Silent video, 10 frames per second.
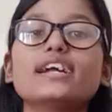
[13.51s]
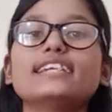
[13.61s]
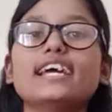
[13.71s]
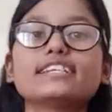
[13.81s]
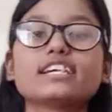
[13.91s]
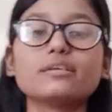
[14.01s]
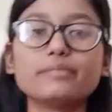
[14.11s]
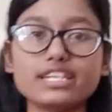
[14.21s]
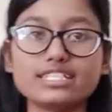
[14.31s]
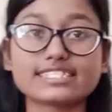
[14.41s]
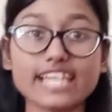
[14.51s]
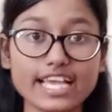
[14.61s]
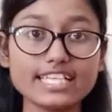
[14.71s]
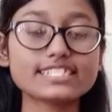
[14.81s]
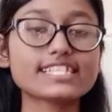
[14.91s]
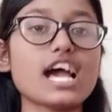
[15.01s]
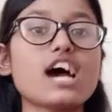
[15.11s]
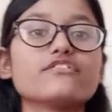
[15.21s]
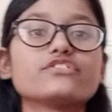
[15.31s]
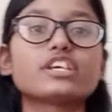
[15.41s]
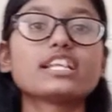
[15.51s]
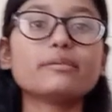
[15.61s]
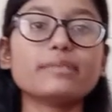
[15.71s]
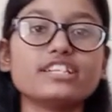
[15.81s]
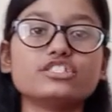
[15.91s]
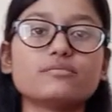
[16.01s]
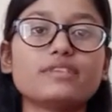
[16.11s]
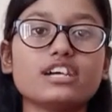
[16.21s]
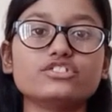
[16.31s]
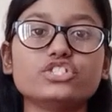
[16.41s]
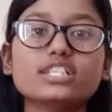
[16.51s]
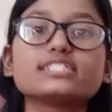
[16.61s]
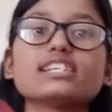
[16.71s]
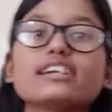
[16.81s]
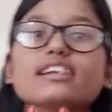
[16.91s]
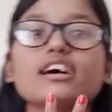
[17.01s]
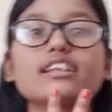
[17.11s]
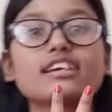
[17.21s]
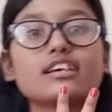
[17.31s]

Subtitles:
that criminal science have three major branches, that are